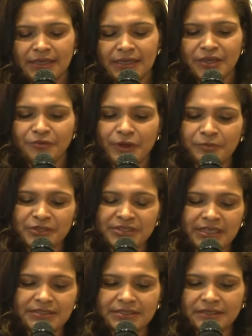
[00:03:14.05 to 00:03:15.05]

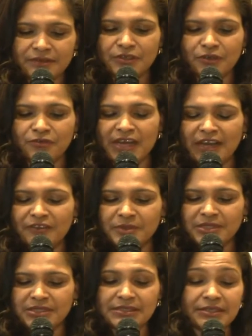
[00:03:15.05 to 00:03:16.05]
representatives of
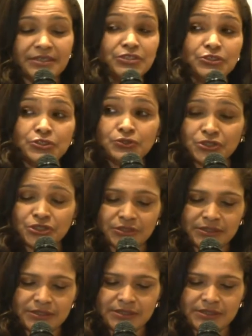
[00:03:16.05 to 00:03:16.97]
governments and institutions